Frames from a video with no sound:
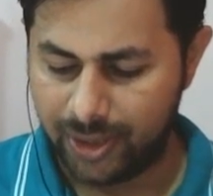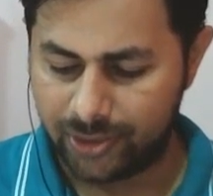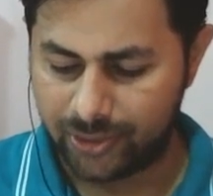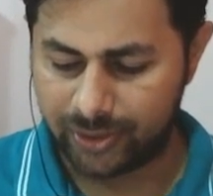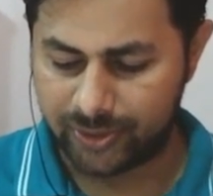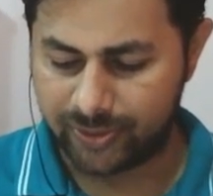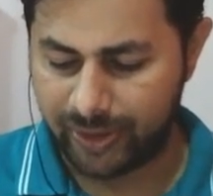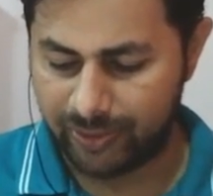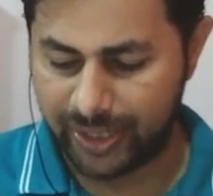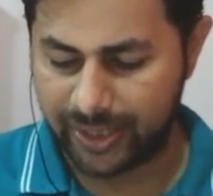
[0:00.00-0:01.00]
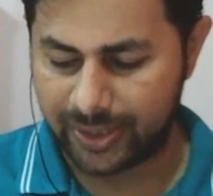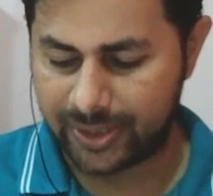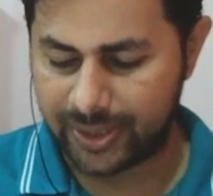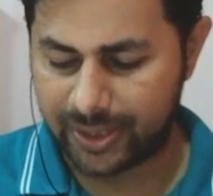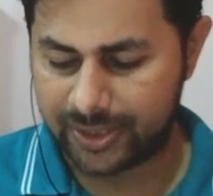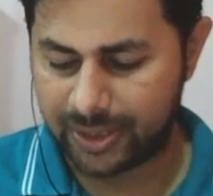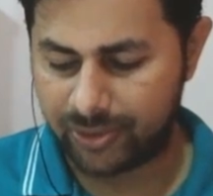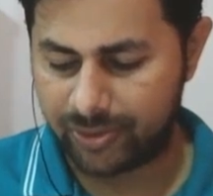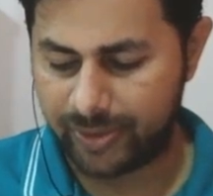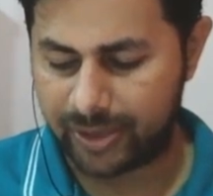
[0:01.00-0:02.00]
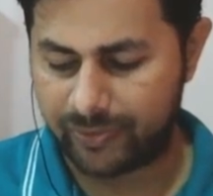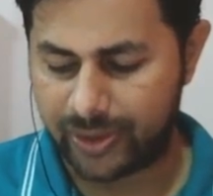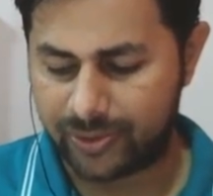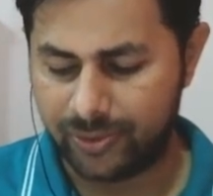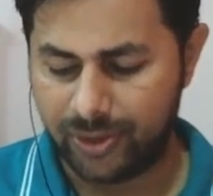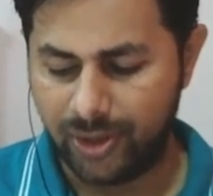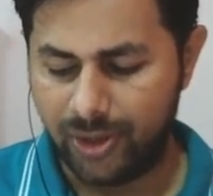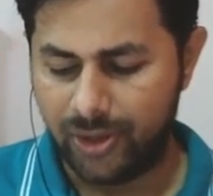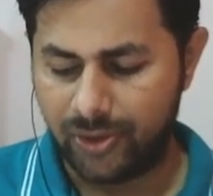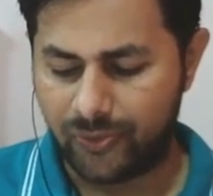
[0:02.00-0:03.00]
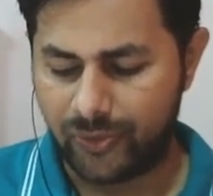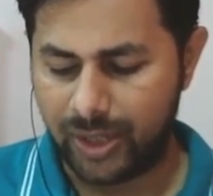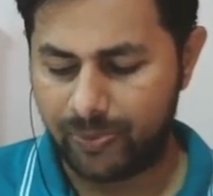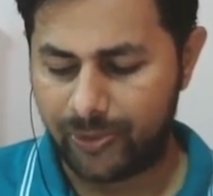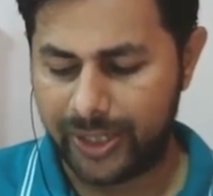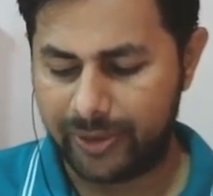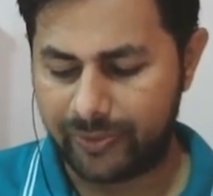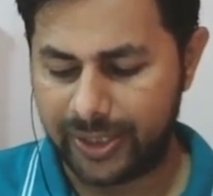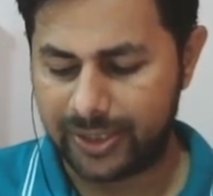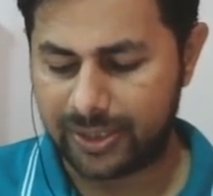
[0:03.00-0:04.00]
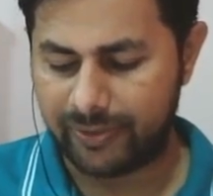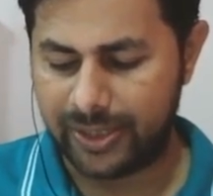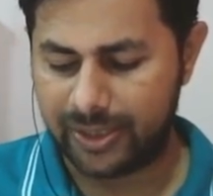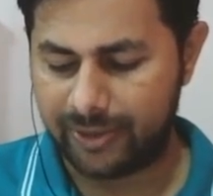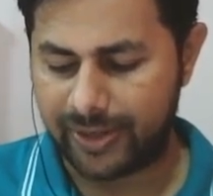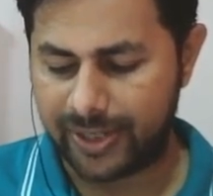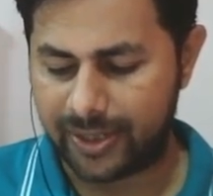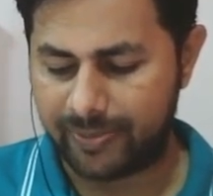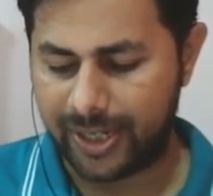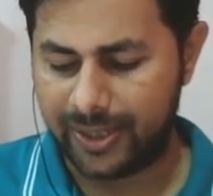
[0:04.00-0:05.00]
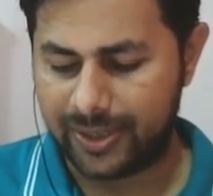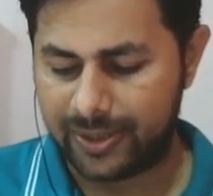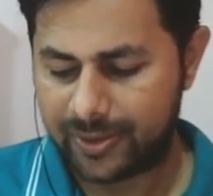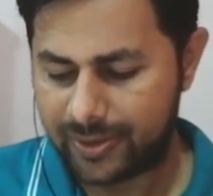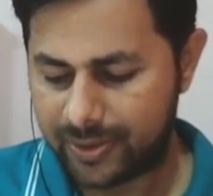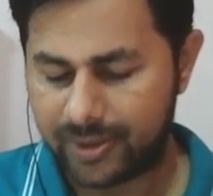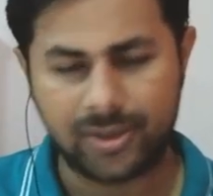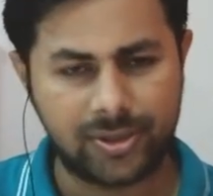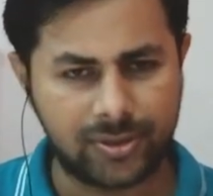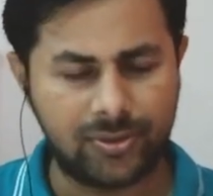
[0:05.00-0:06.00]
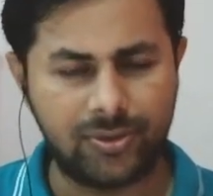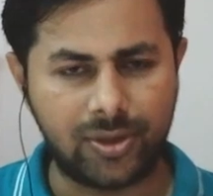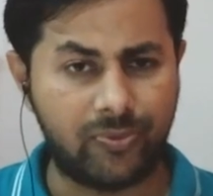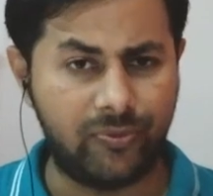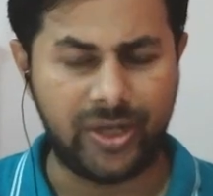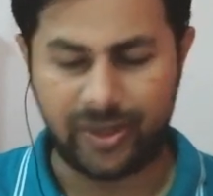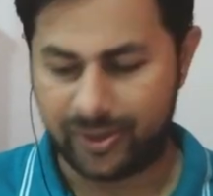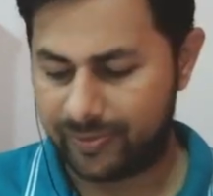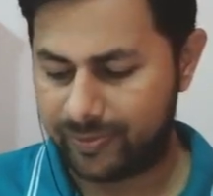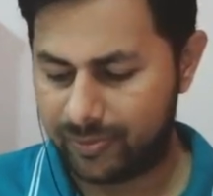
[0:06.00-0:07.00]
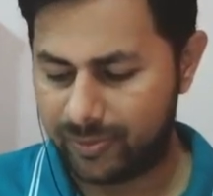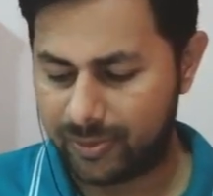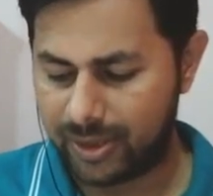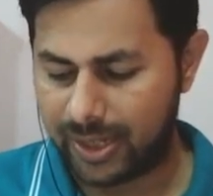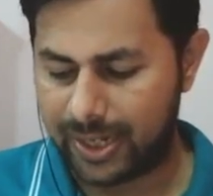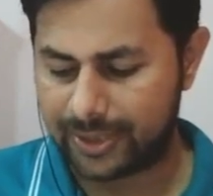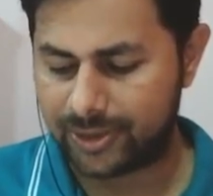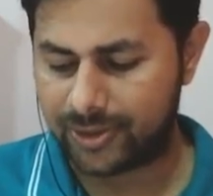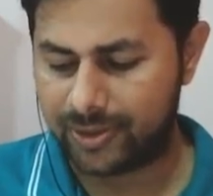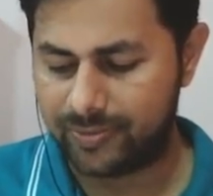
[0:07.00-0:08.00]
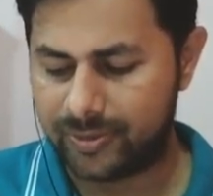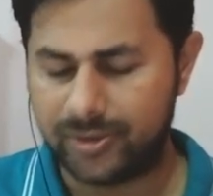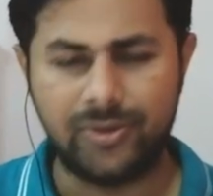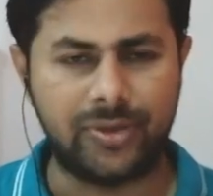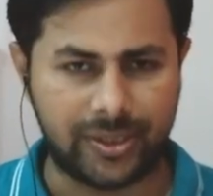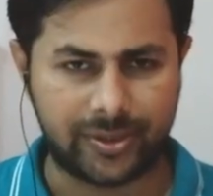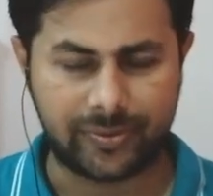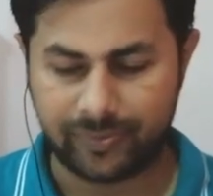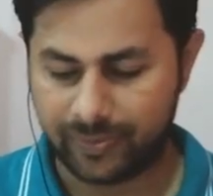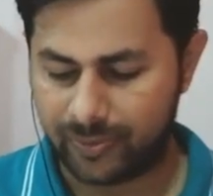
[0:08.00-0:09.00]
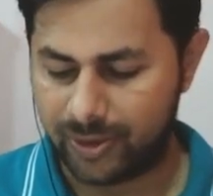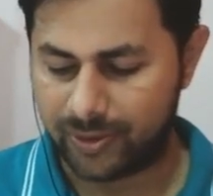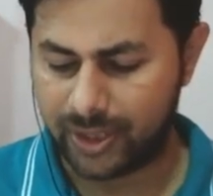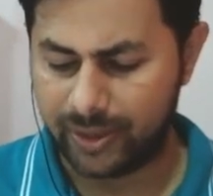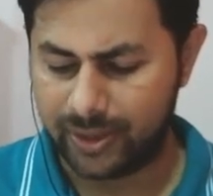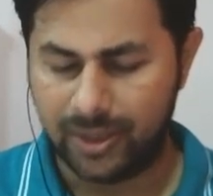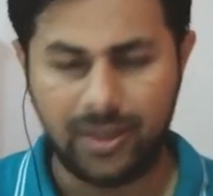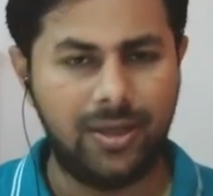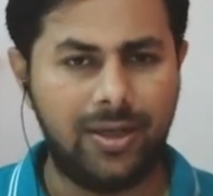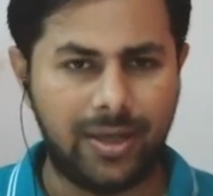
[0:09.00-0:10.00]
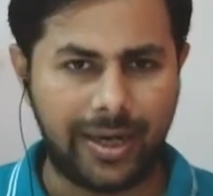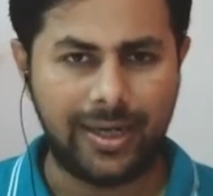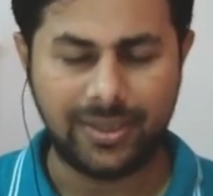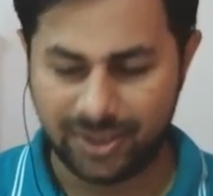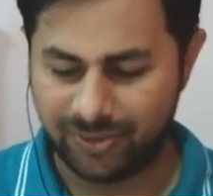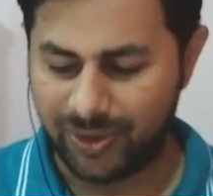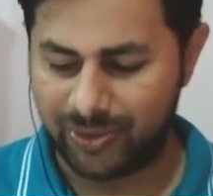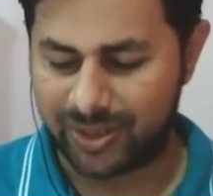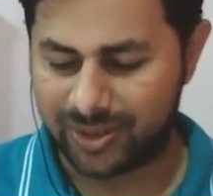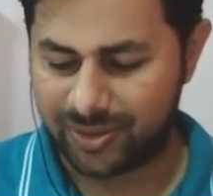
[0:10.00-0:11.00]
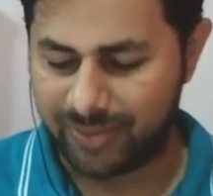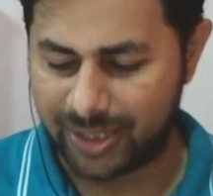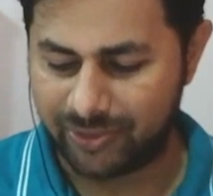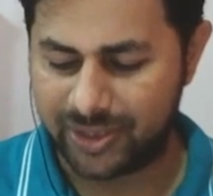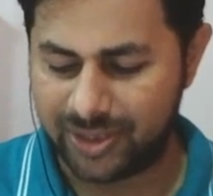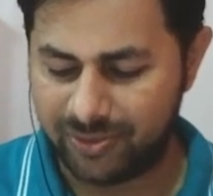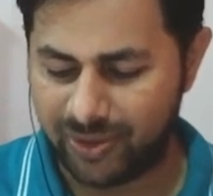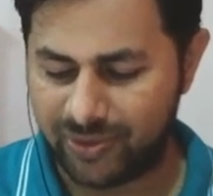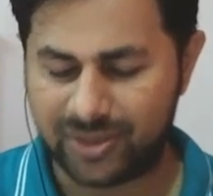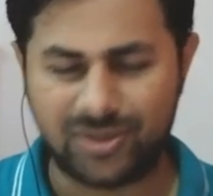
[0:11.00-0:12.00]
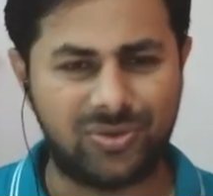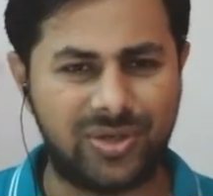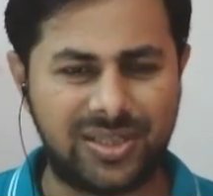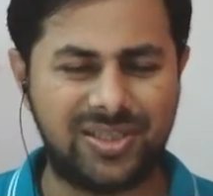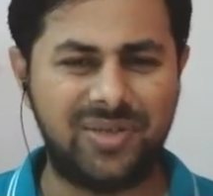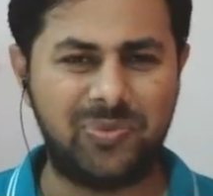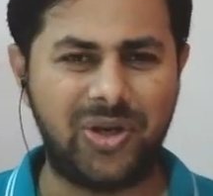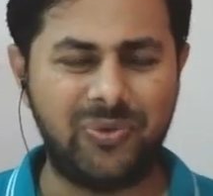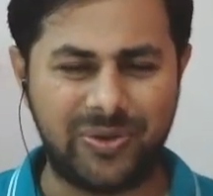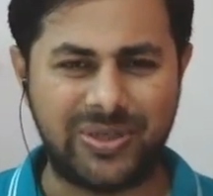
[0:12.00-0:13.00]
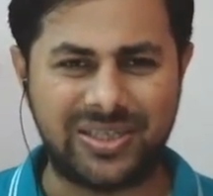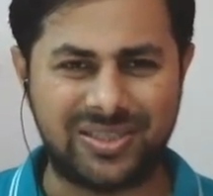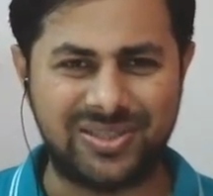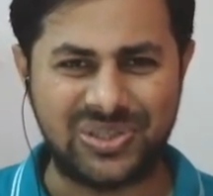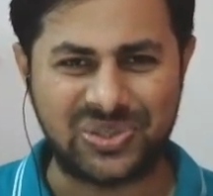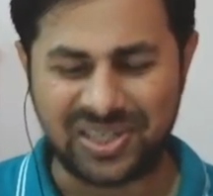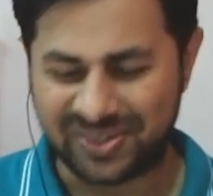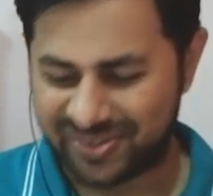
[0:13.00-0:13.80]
so its wavelength turns out to be equal to 12.27 divided by root of v angstrom unit. Okay, and this wavelength, by the way, this wavelength is known as de Broglie wavelength. Okay,